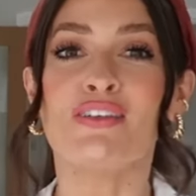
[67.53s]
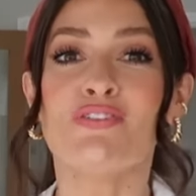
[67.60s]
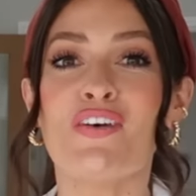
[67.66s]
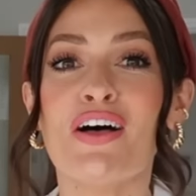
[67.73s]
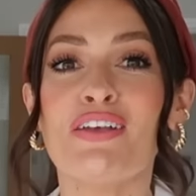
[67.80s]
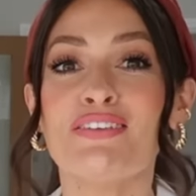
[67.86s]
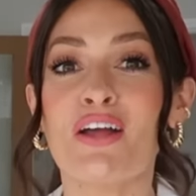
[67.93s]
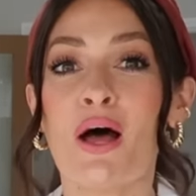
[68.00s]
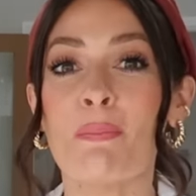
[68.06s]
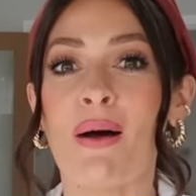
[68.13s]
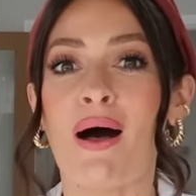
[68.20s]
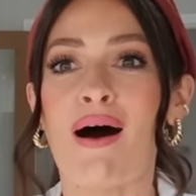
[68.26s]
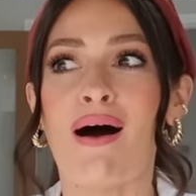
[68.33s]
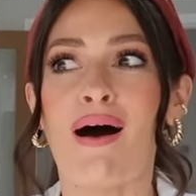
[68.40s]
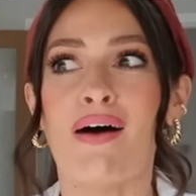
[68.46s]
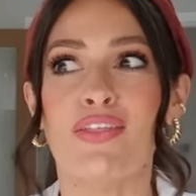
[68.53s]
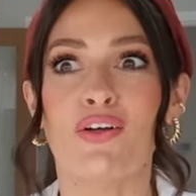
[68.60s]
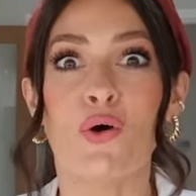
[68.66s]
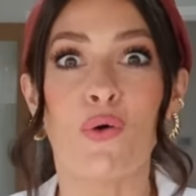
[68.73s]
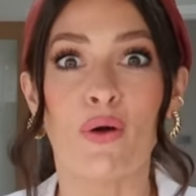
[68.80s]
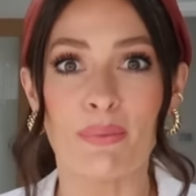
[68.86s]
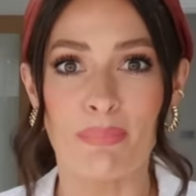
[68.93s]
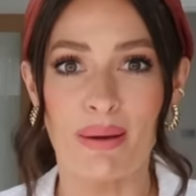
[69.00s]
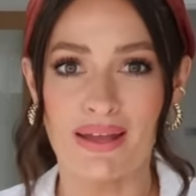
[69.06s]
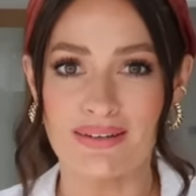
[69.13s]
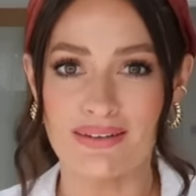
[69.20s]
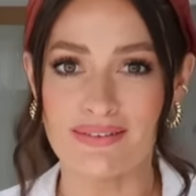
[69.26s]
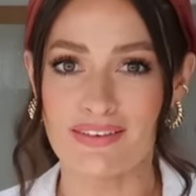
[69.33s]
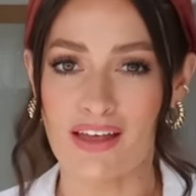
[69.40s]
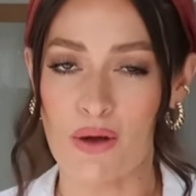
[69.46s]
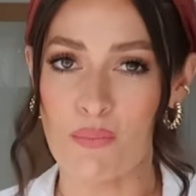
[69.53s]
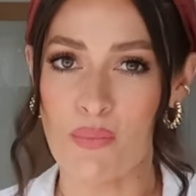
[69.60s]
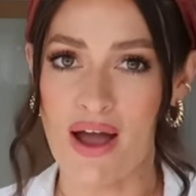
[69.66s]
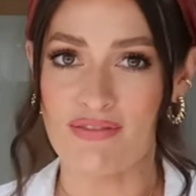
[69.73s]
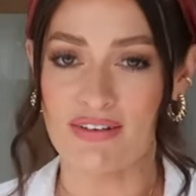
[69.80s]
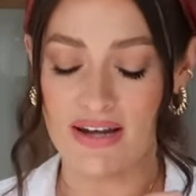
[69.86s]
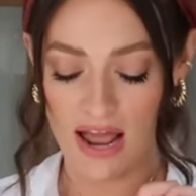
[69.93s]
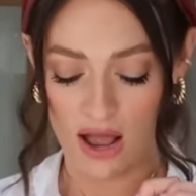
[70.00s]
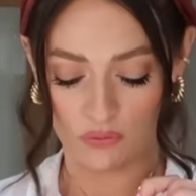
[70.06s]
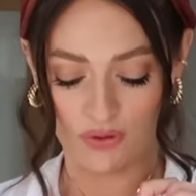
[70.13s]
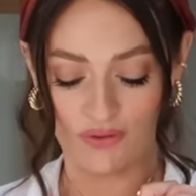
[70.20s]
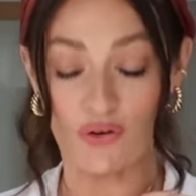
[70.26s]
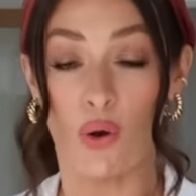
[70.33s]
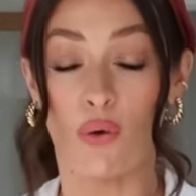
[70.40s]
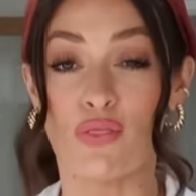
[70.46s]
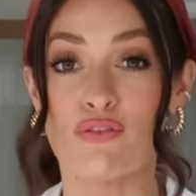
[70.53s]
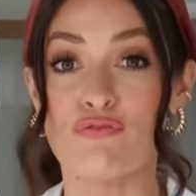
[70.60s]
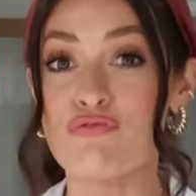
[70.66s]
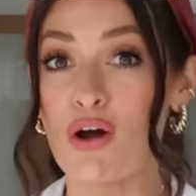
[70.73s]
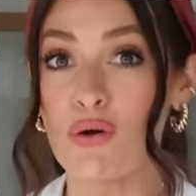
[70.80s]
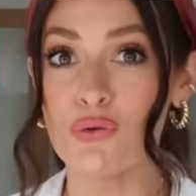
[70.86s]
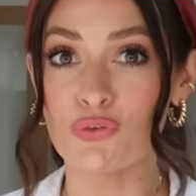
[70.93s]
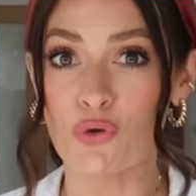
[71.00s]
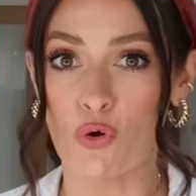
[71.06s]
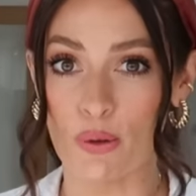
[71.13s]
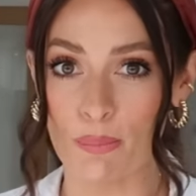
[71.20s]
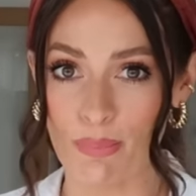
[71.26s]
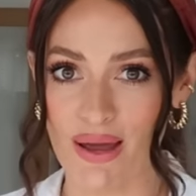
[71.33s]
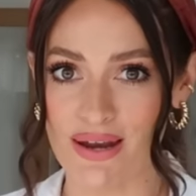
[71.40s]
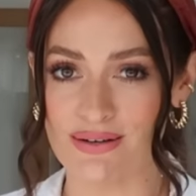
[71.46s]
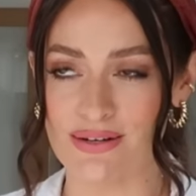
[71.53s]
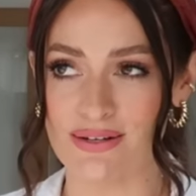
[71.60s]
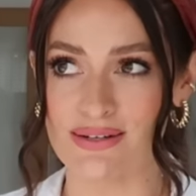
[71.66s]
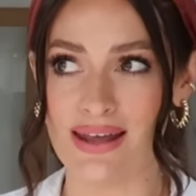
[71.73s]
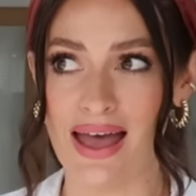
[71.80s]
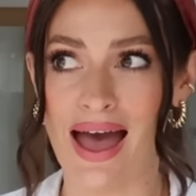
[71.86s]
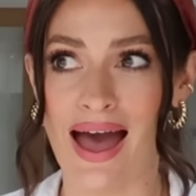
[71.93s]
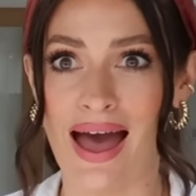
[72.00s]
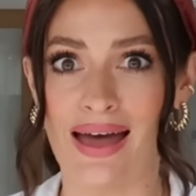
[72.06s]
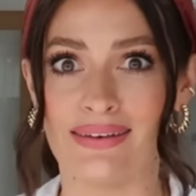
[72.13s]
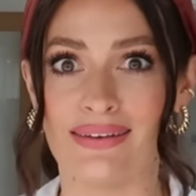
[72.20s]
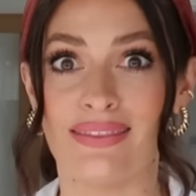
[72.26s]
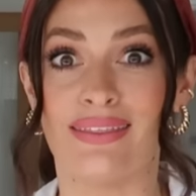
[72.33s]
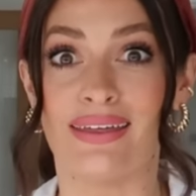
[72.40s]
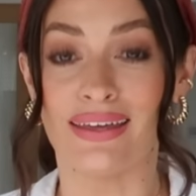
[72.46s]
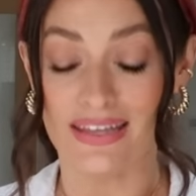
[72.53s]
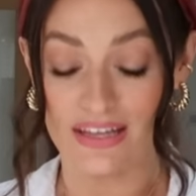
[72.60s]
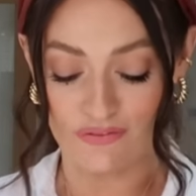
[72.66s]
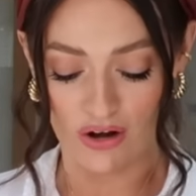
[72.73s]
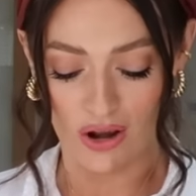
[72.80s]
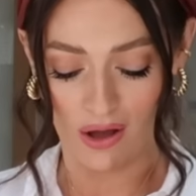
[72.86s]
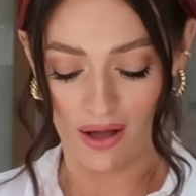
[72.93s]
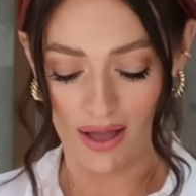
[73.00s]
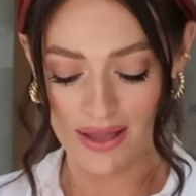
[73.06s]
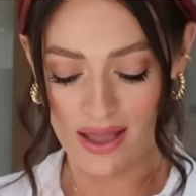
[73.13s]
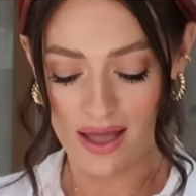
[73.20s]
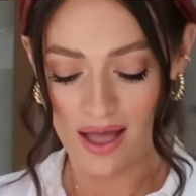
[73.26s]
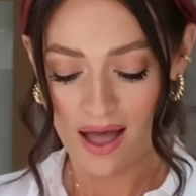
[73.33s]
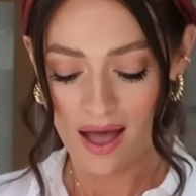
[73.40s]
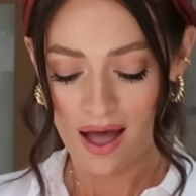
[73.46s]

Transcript: So first up are the coin pendants that I'm wearing now. So I've got on the rose coin pendant and the evil eye.